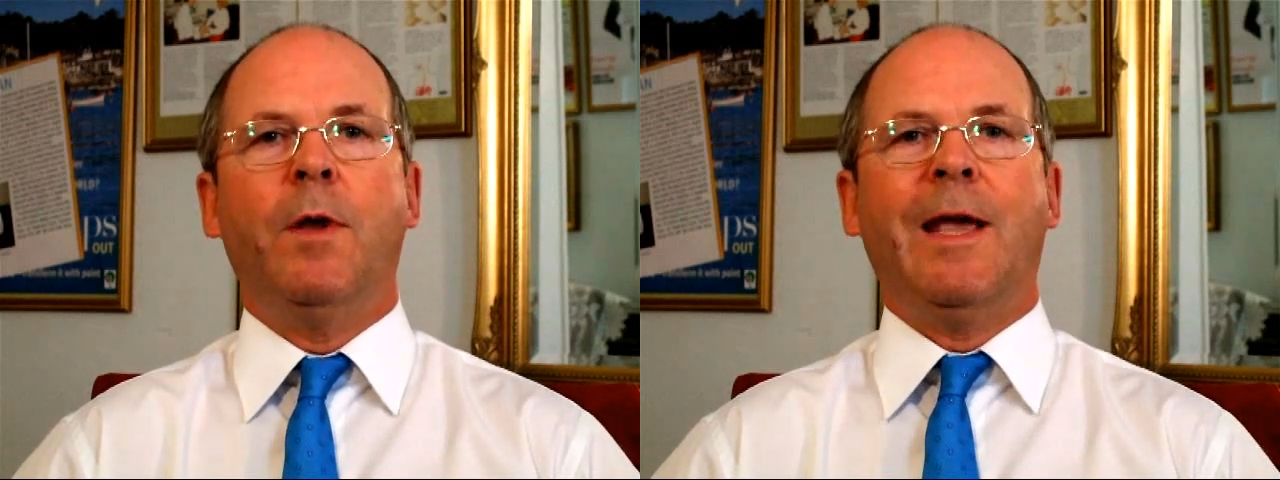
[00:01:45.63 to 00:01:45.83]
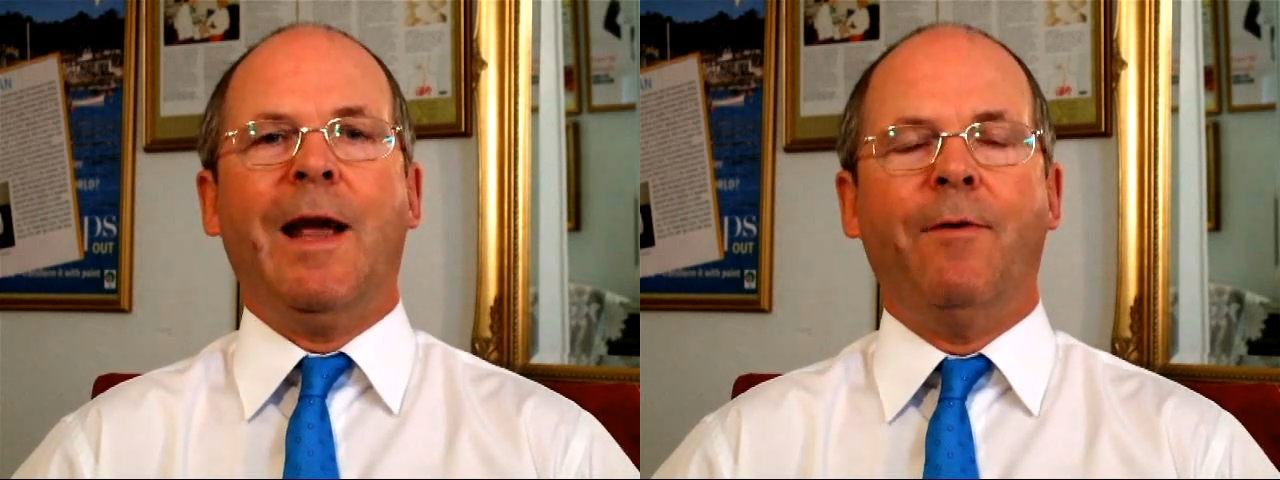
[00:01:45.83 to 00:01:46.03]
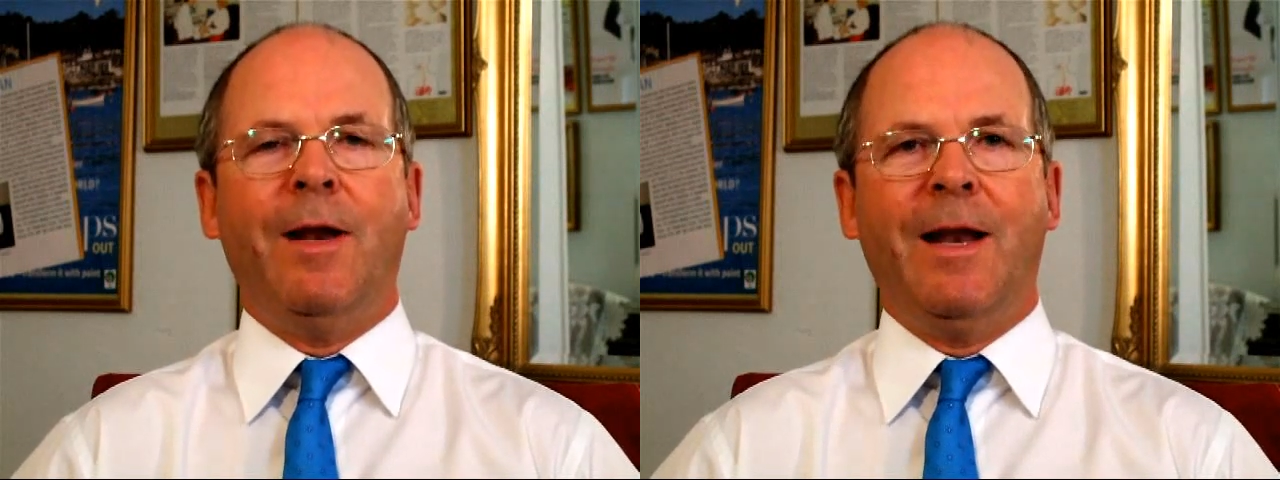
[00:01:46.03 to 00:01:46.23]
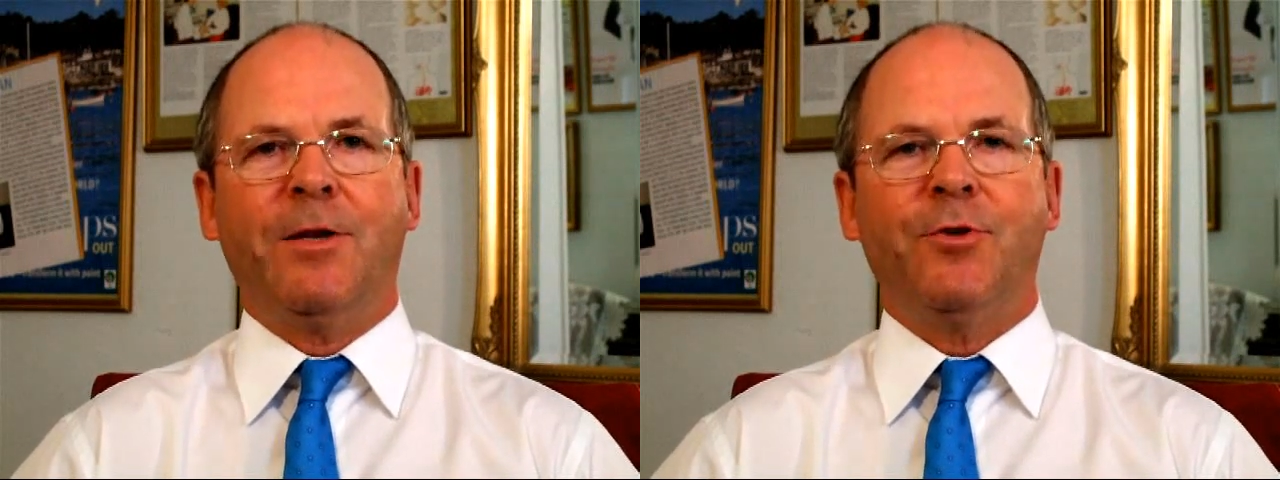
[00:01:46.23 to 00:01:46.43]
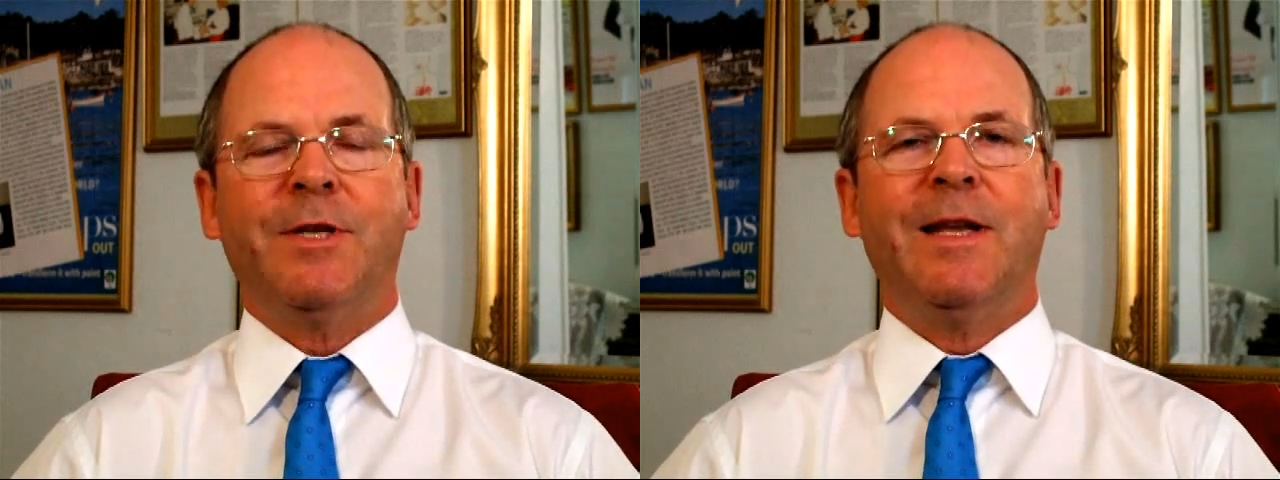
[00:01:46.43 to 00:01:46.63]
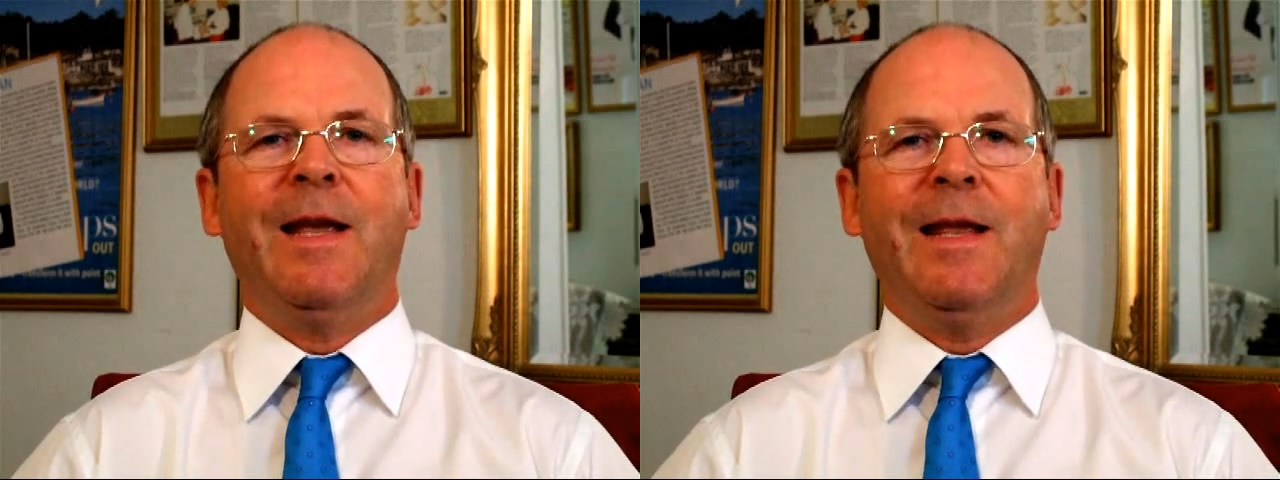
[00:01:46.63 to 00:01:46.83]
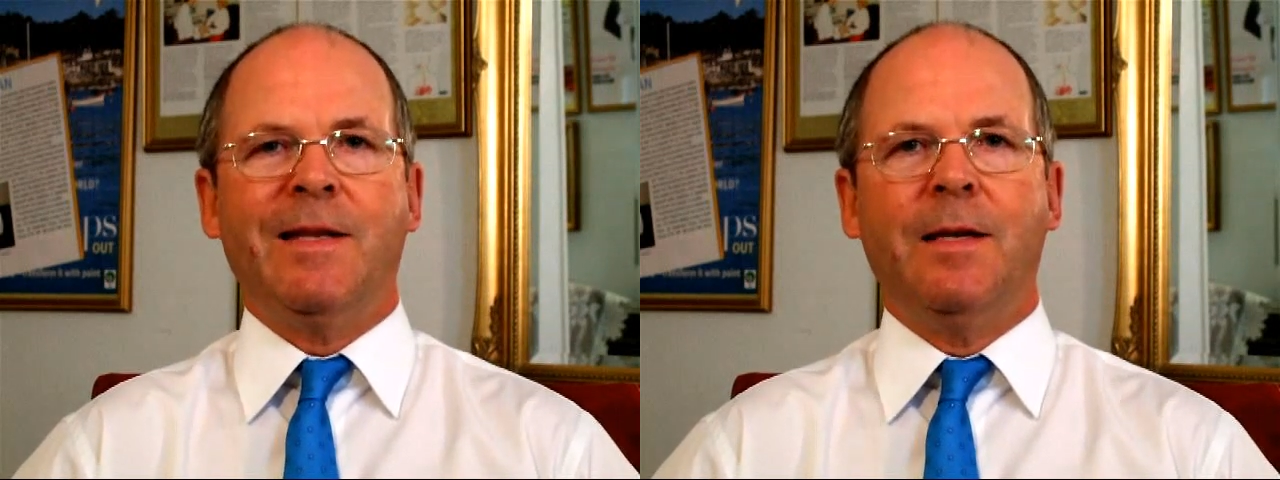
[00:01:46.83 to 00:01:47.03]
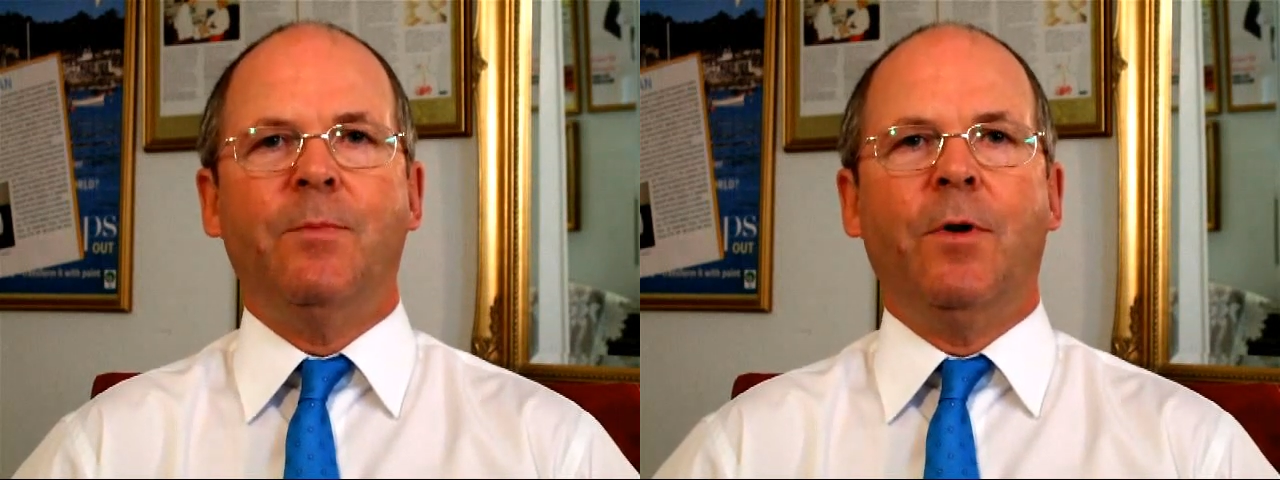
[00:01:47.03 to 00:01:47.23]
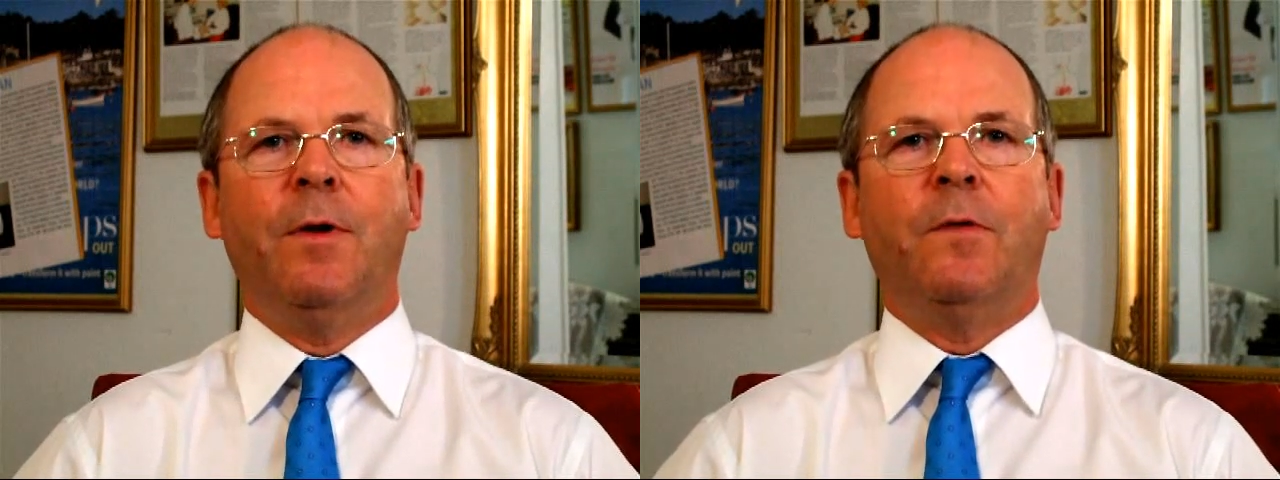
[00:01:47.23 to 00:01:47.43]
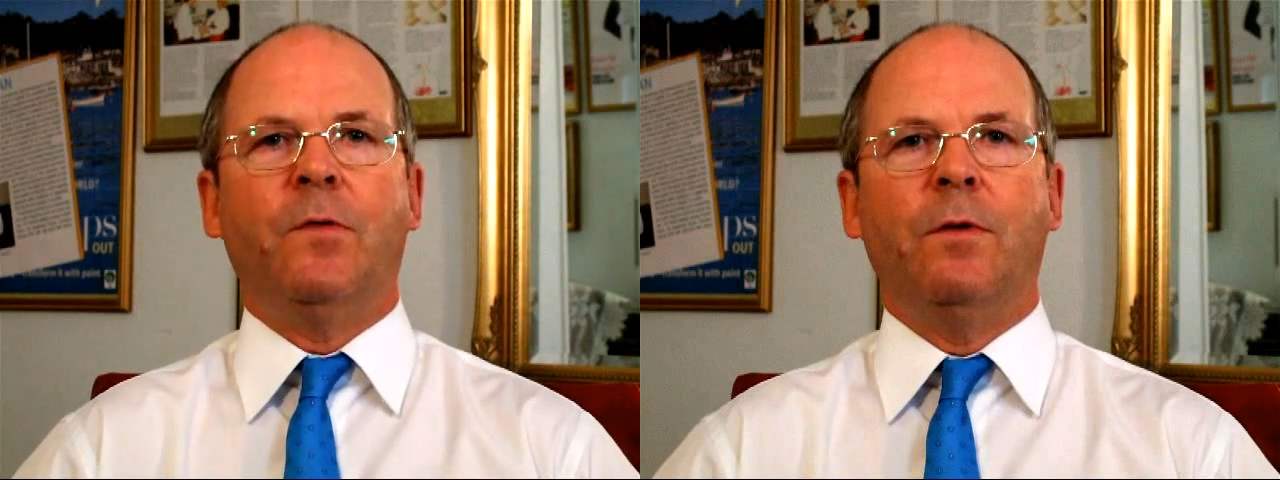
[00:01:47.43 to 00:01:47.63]
we carry electricity into the
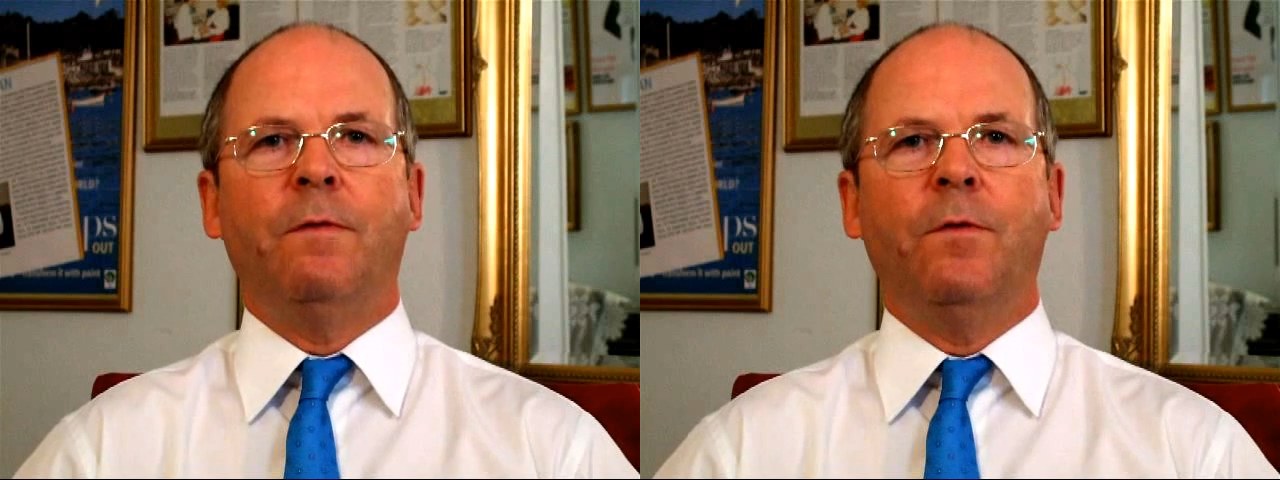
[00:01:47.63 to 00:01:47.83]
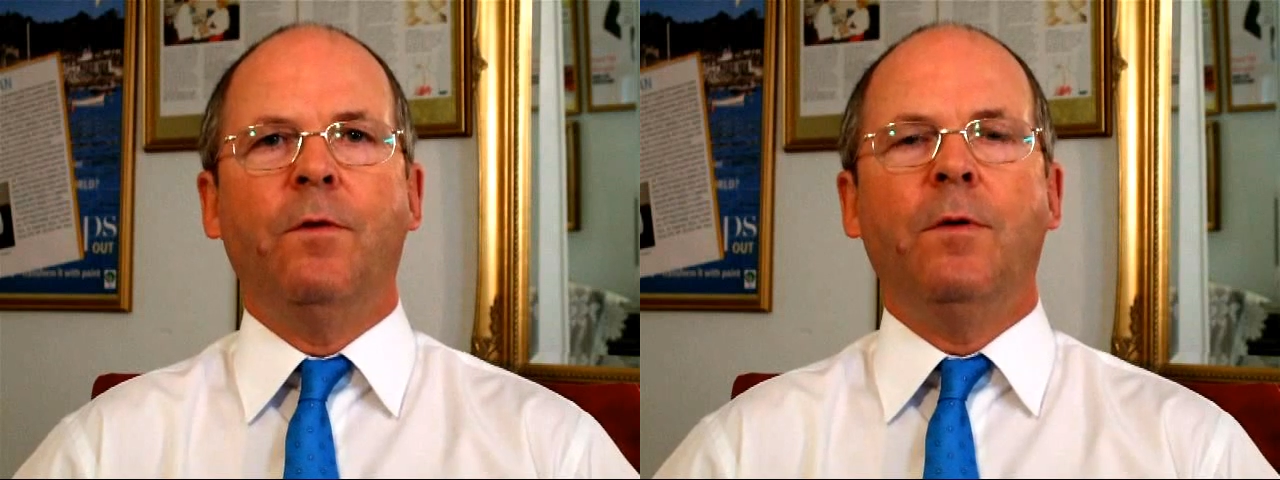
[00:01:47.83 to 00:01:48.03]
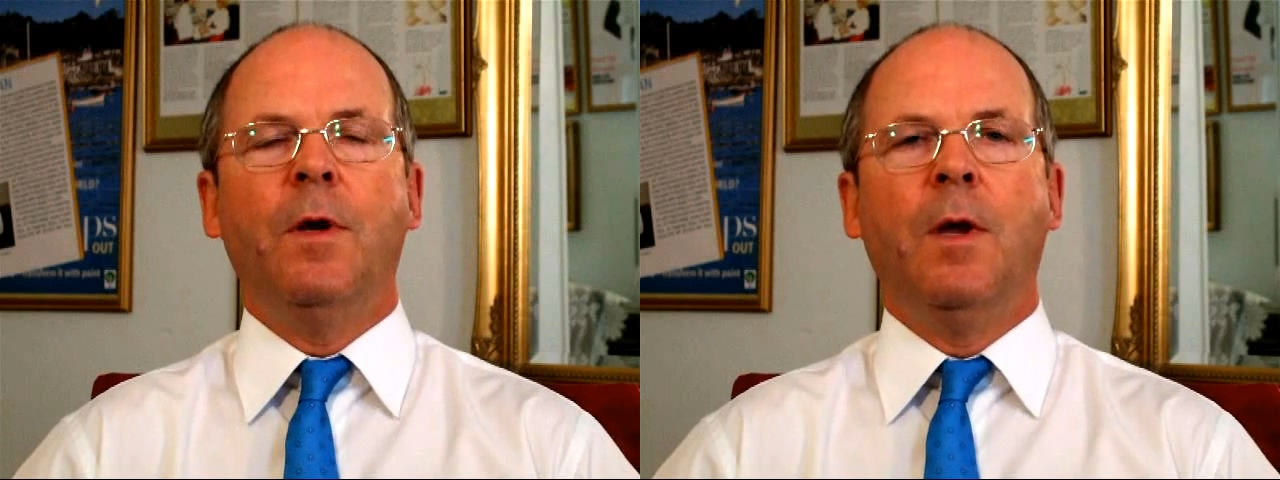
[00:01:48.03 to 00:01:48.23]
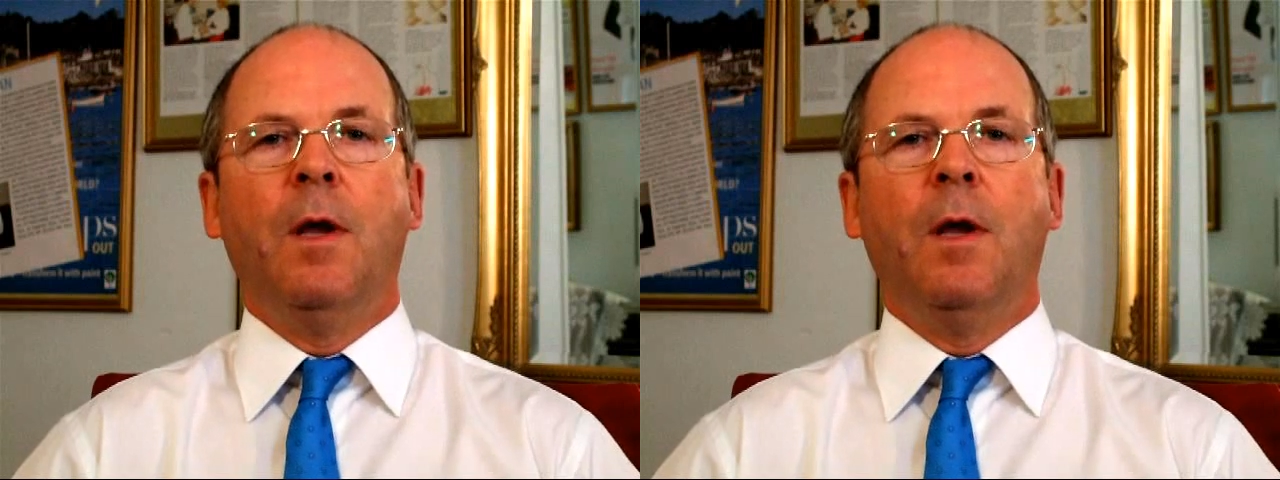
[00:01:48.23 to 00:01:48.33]
body through the food.